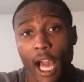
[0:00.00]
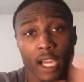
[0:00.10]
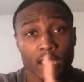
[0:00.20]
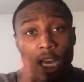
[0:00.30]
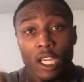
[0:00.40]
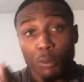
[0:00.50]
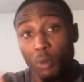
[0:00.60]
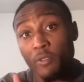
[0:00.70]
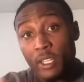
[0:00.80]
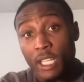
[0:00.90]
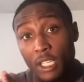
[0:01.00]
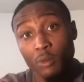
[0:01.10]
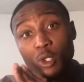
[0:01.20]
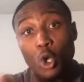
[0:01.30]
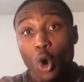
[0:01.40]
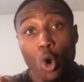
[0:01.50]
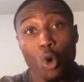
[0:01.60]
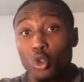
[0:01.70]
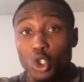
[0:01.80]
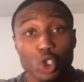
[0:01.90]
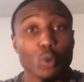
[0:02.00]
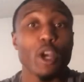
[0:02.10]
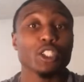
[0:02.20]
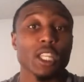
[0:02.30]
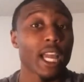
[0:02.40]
I could have prevented that whole situation.